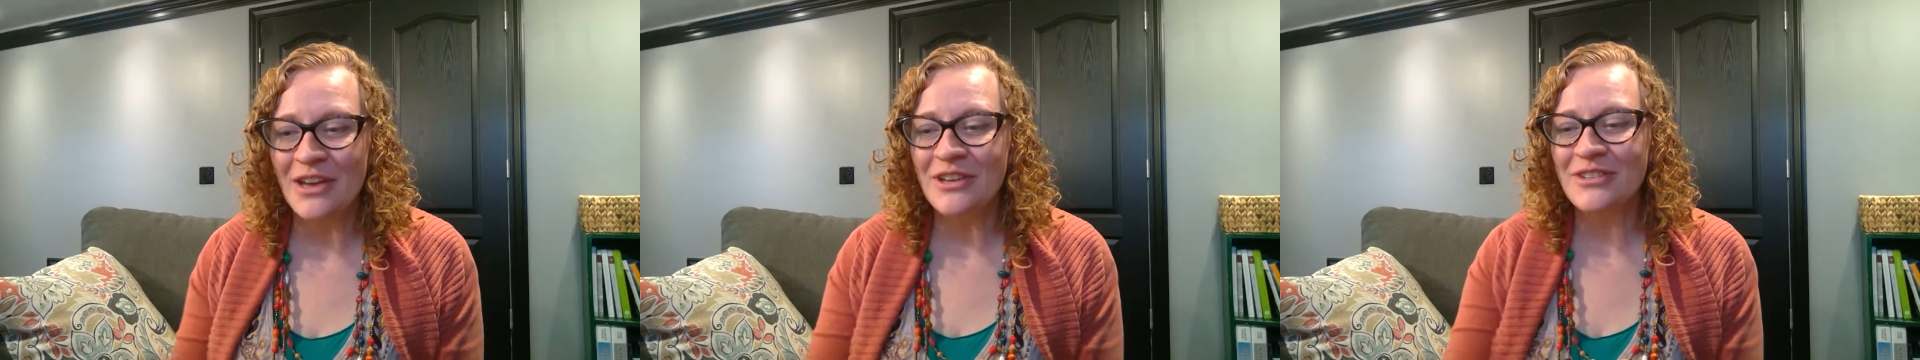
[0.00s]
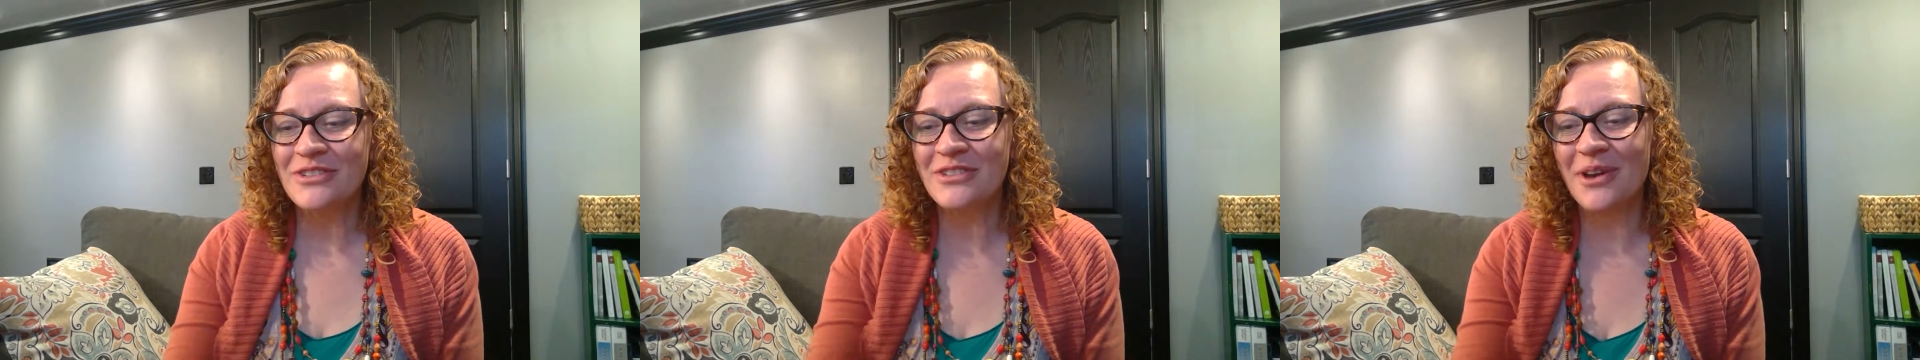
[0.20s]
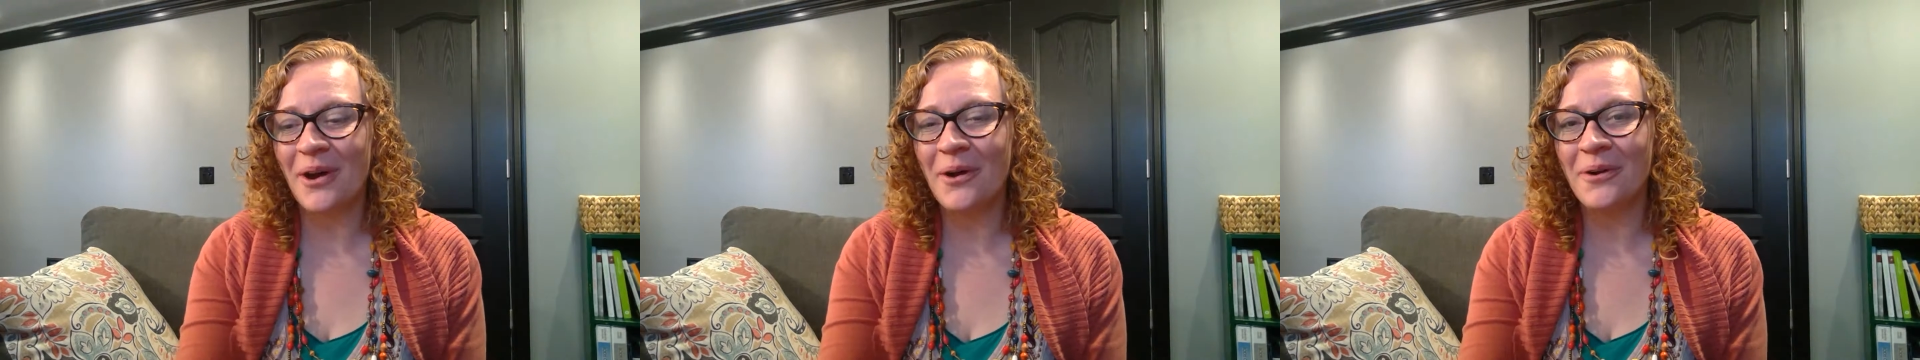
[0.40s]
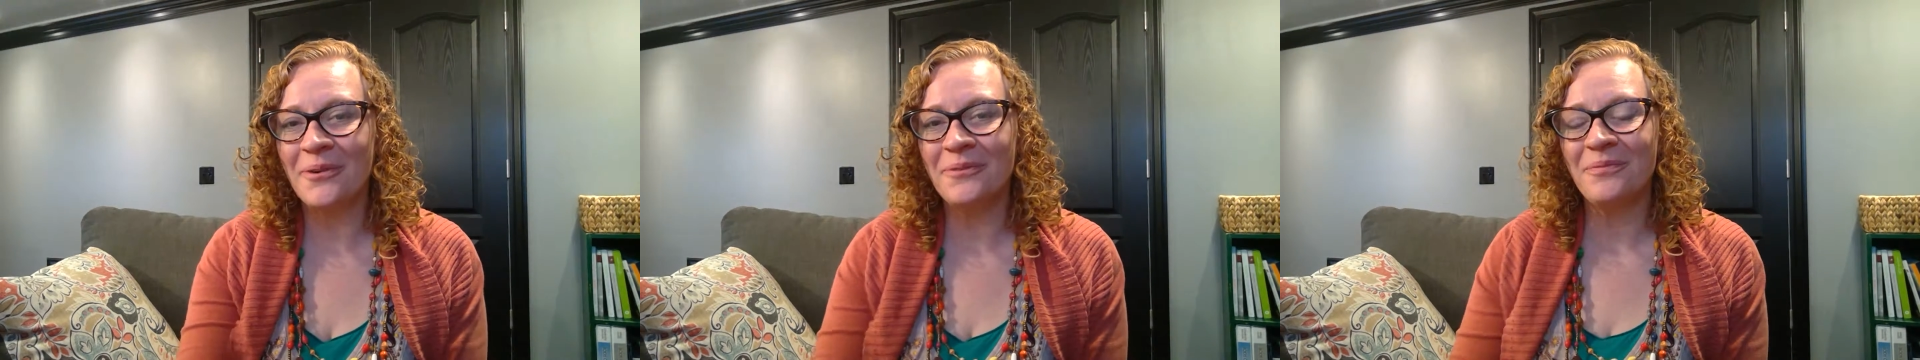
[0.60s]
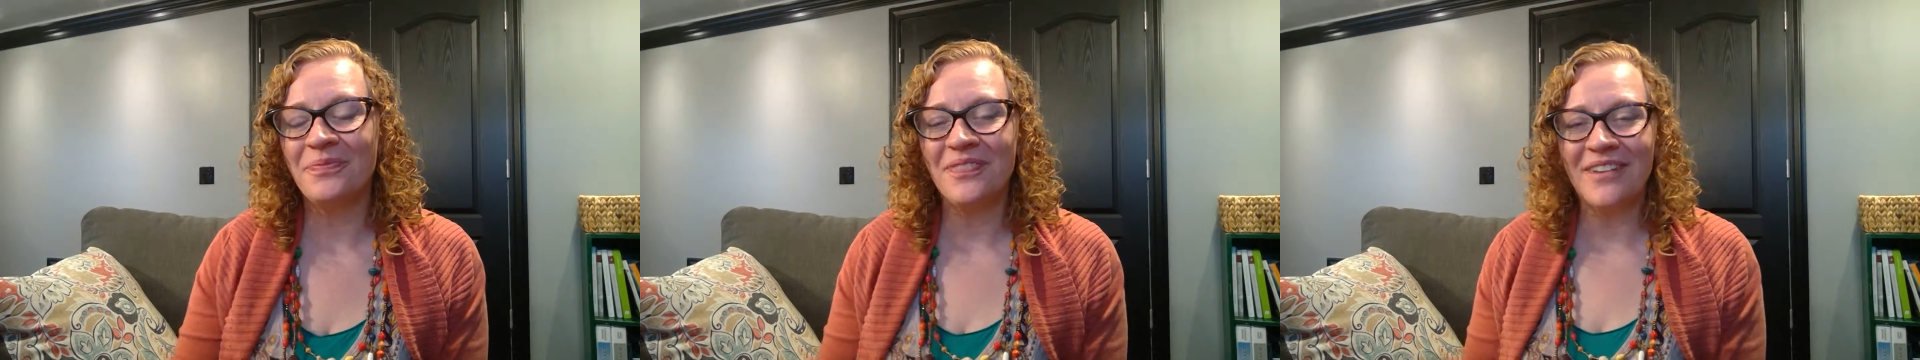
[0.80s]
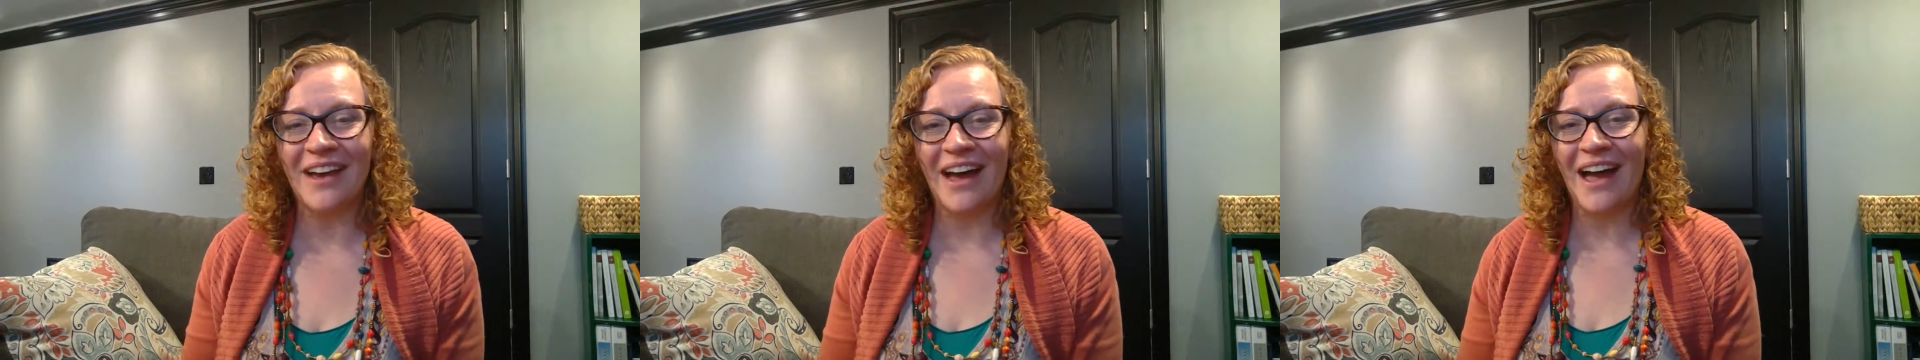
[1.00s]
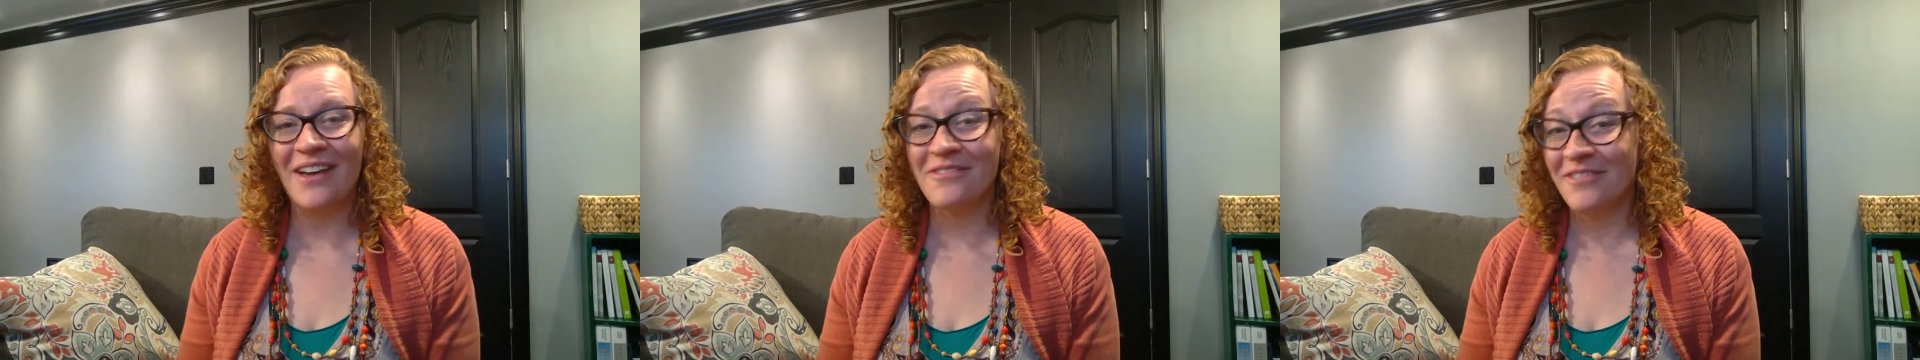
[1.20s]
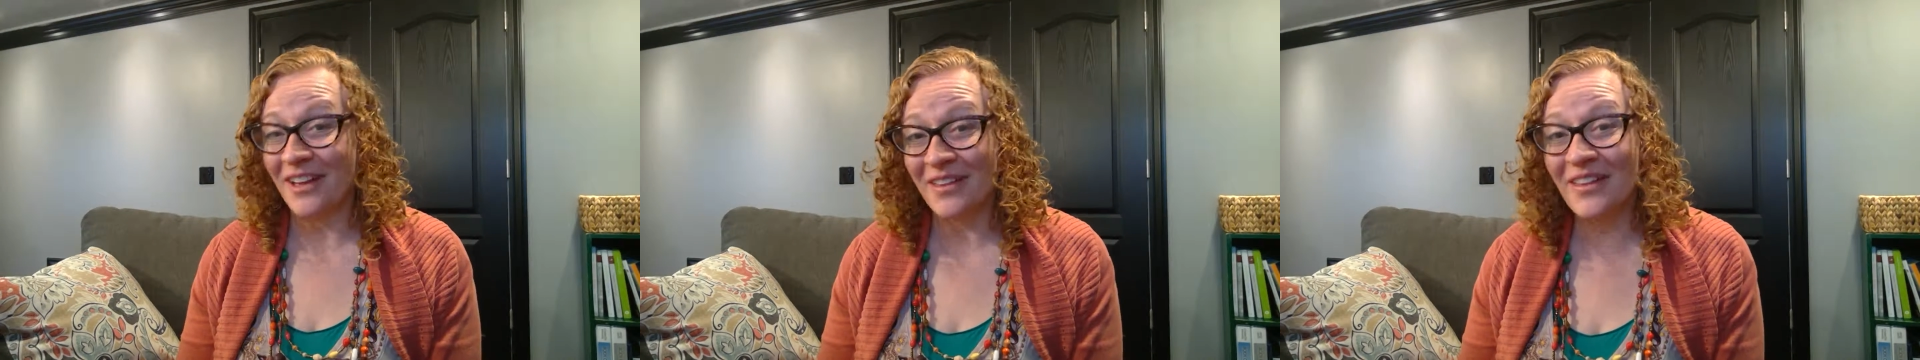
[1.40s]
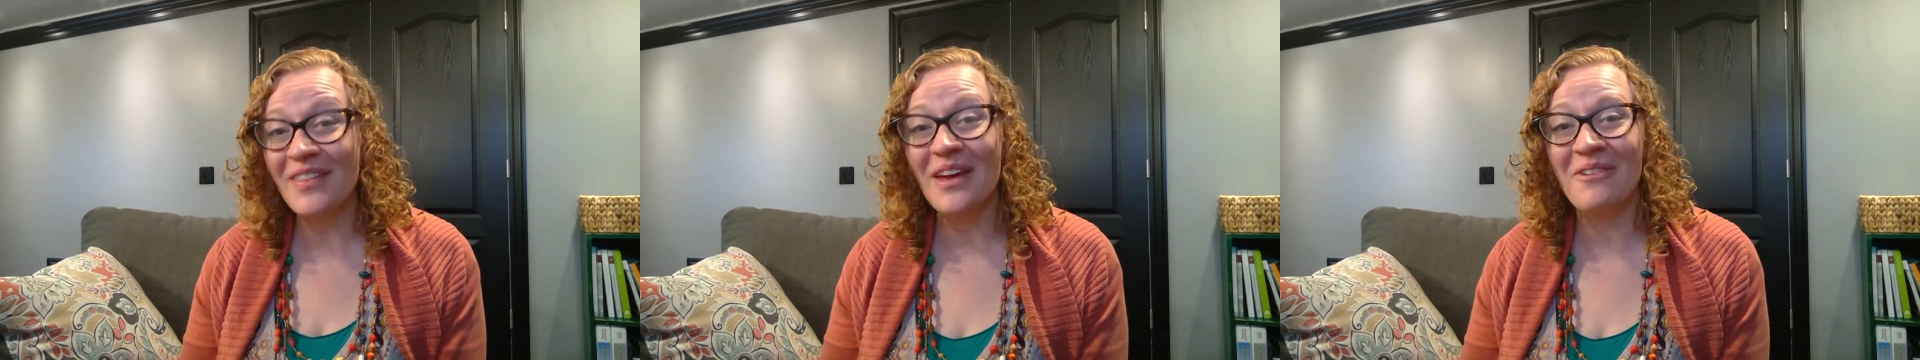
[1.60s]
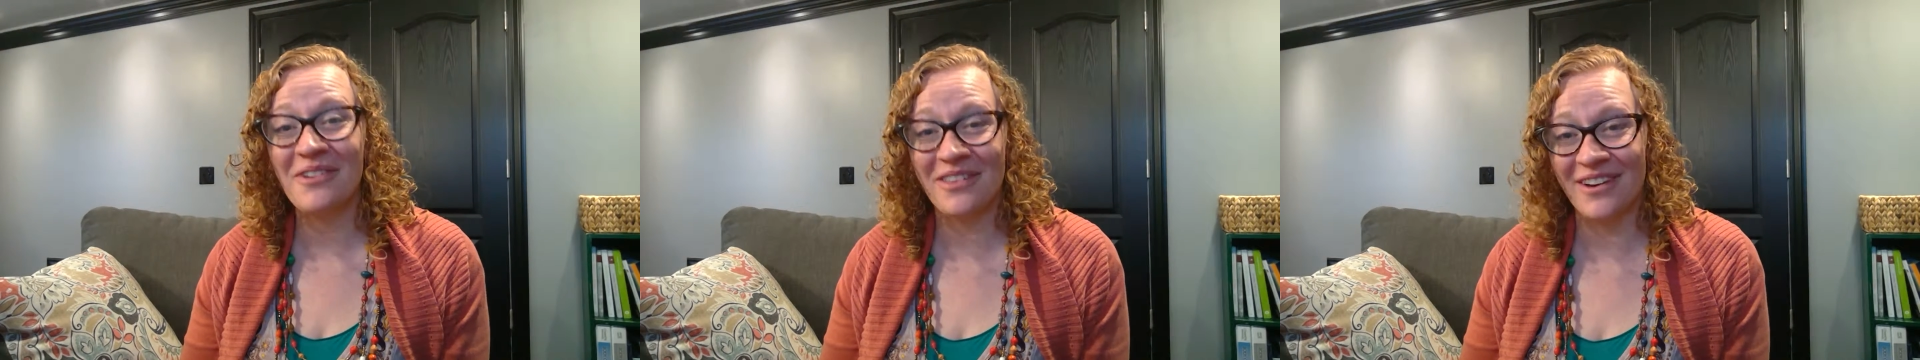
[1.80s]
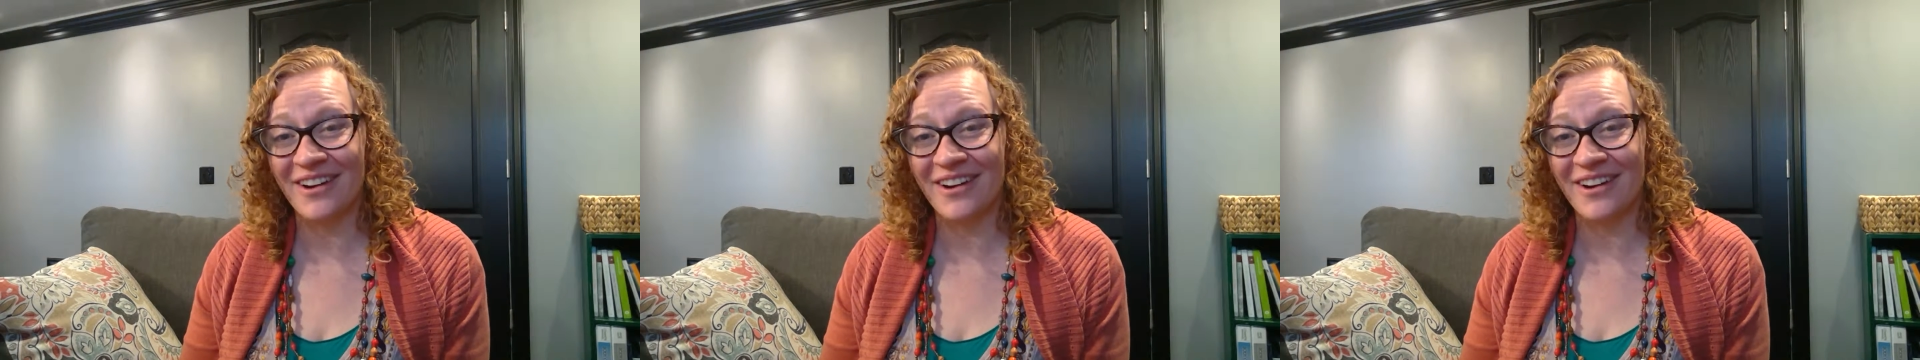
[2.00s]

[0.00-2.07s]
So I fell in love with